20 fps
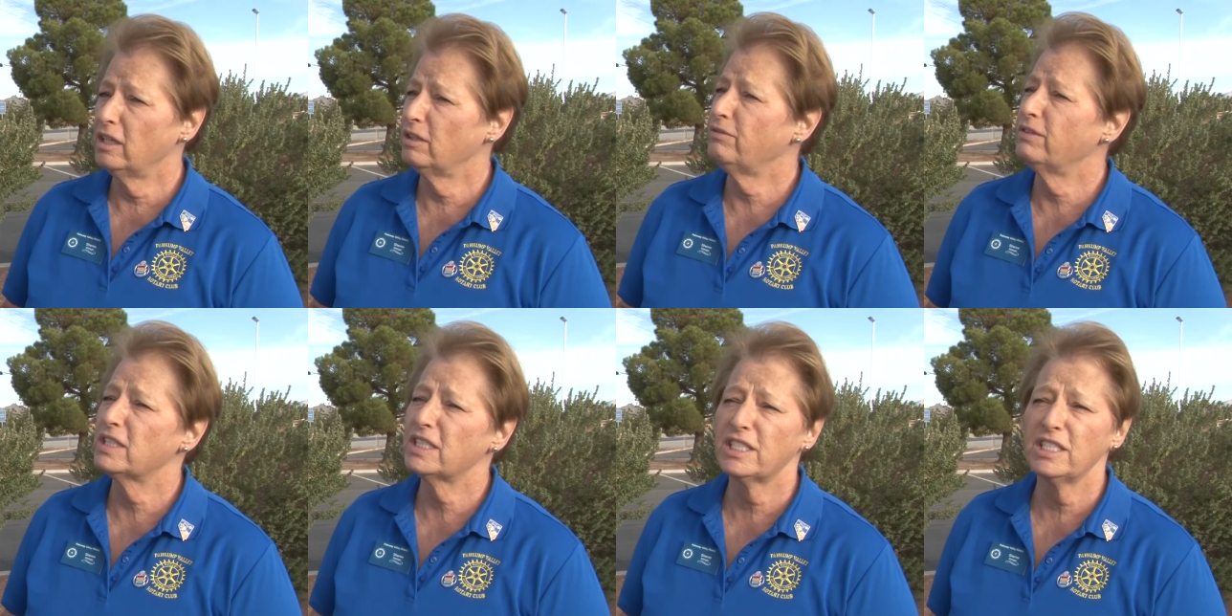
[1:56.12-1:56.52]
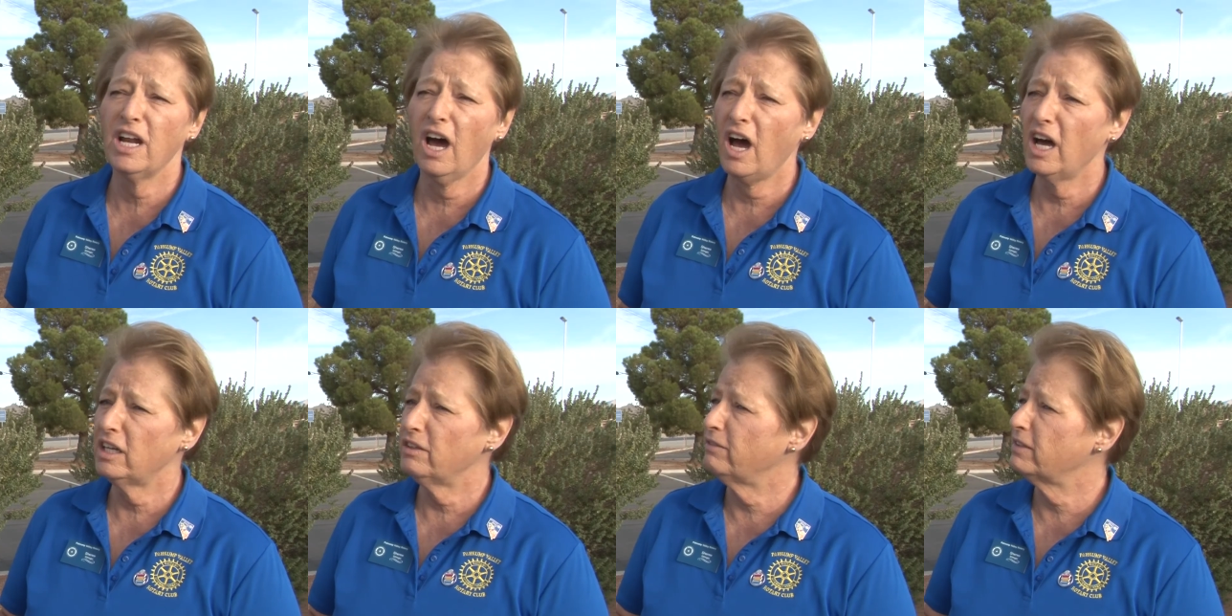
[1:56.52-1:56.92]
If it's
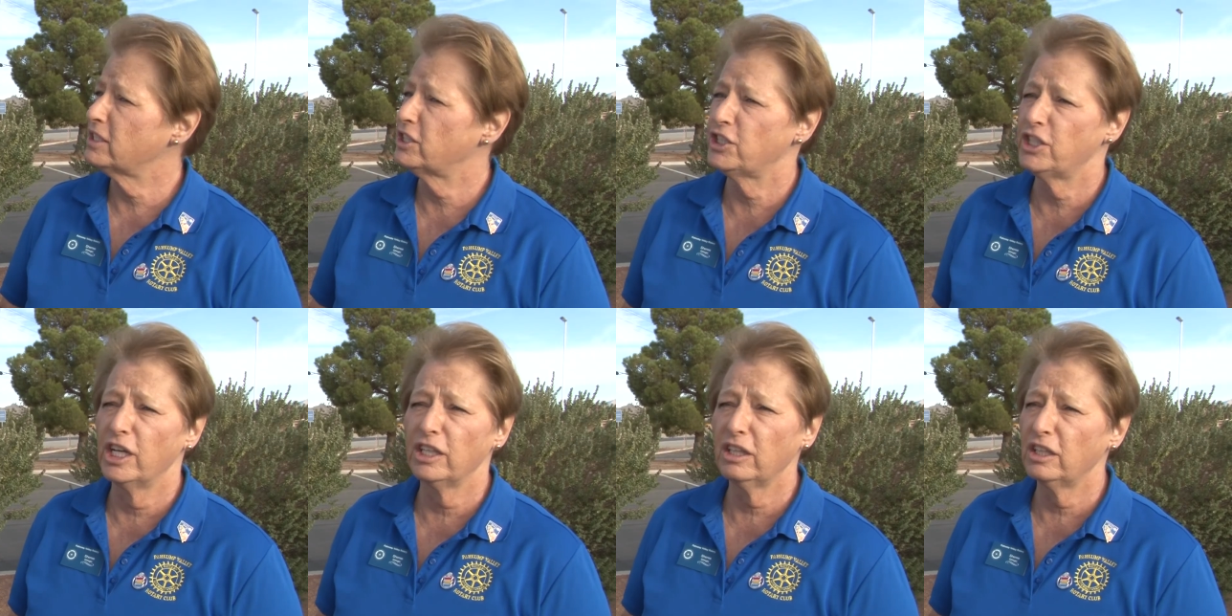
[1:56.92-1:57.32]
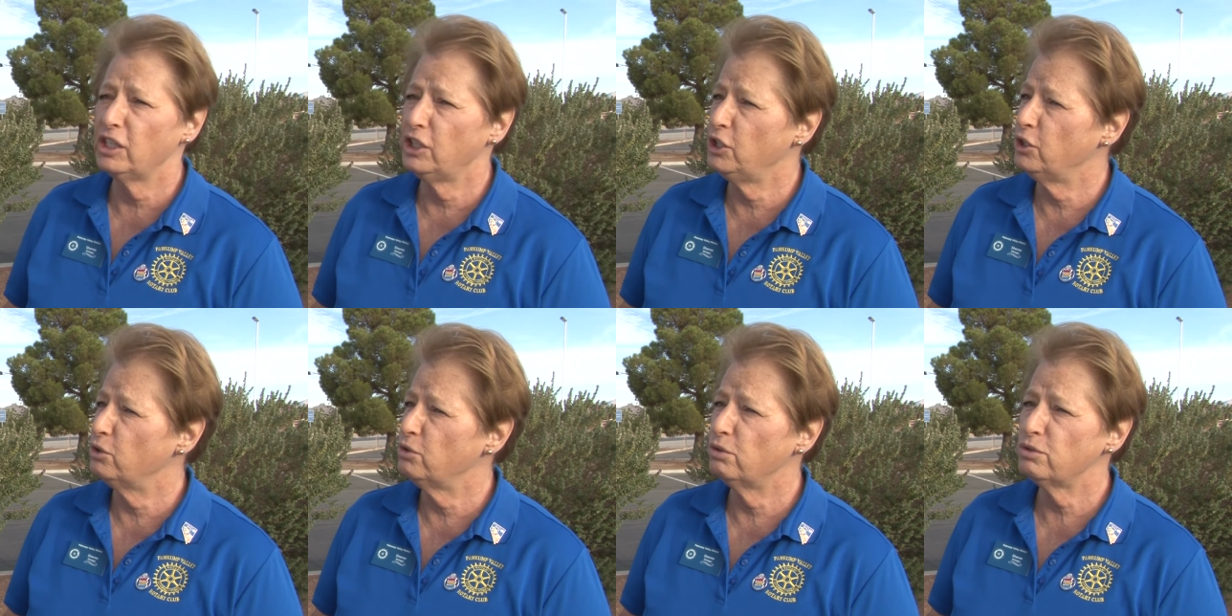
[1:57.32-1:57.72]
not, if it's gently
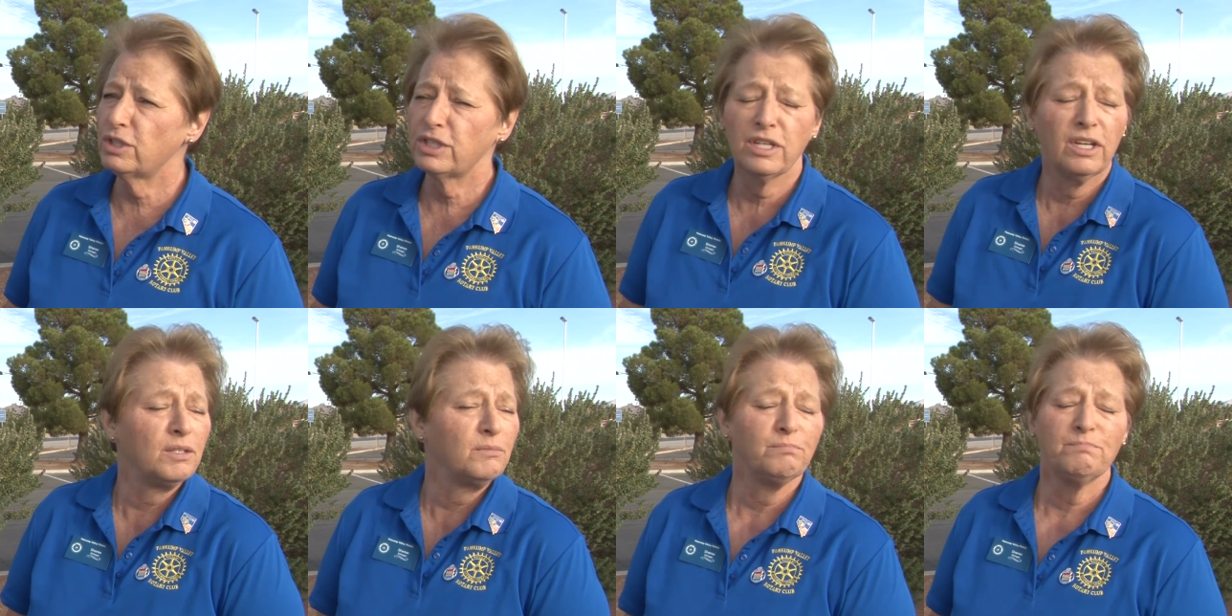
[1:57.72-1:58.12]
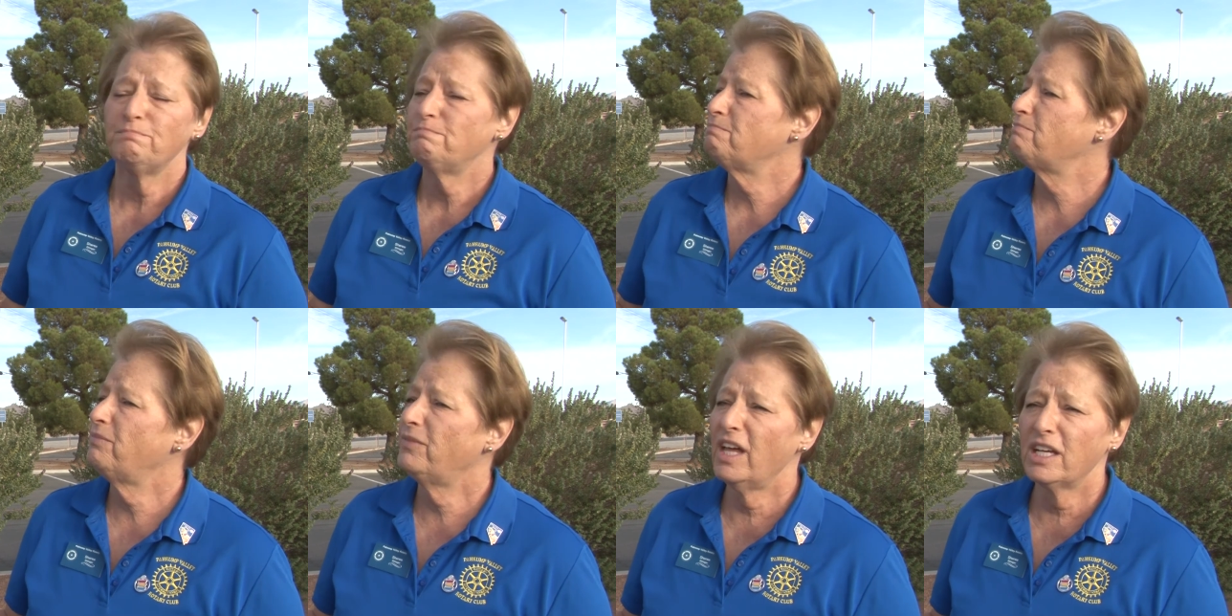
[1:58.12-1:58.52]
used,
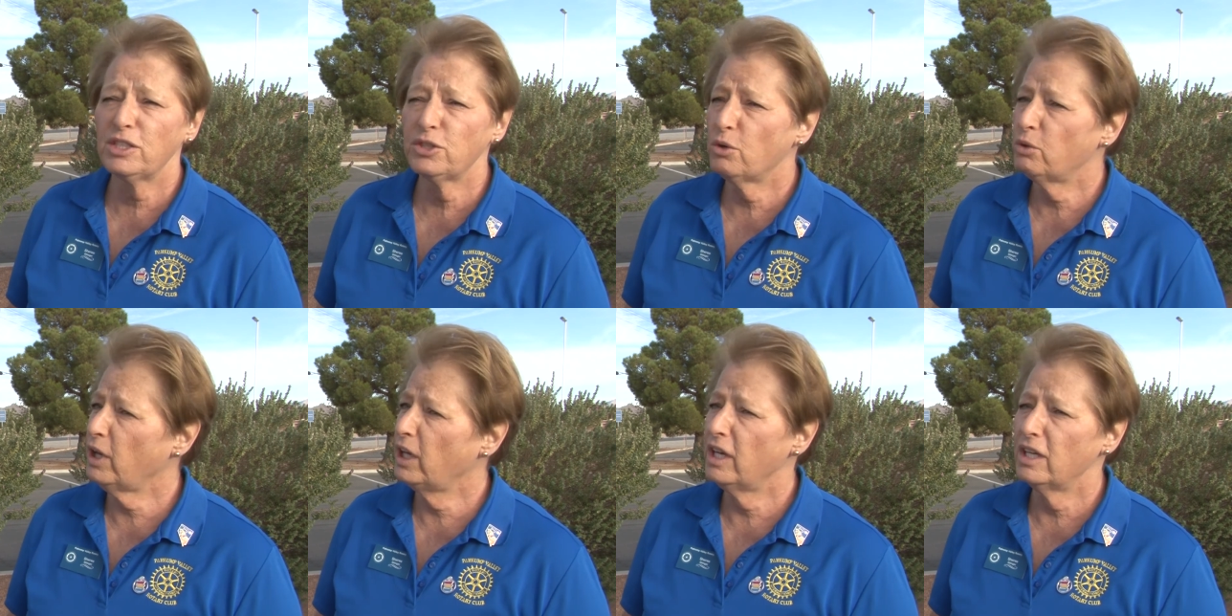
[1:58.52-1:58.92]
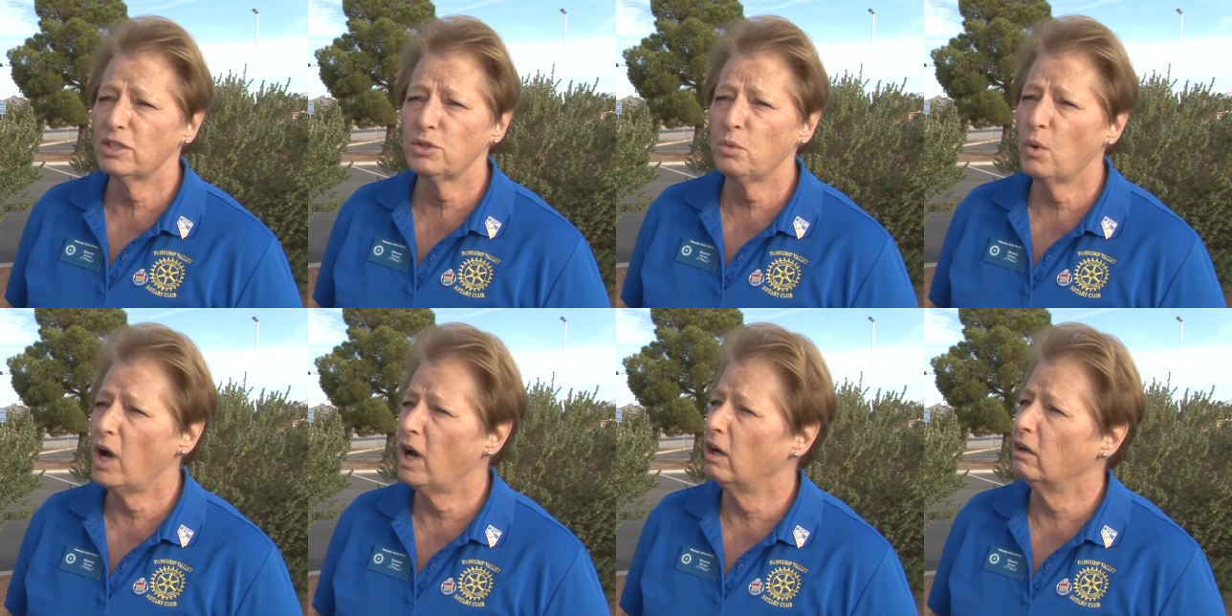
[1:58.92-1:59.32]
that's okay as
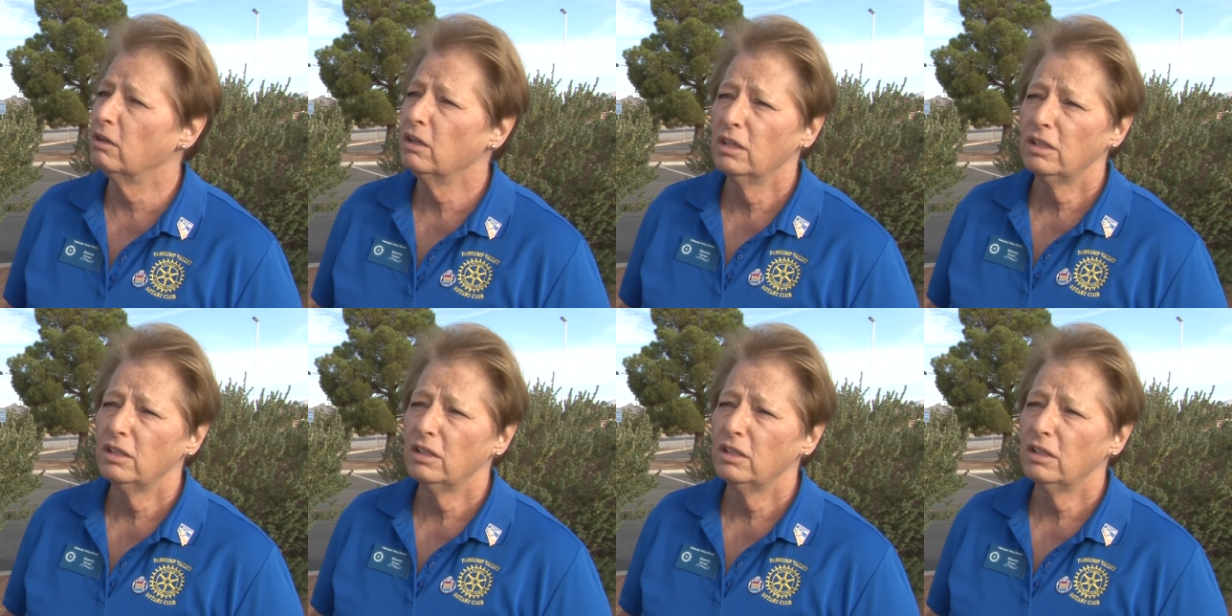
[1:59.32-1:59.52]
well.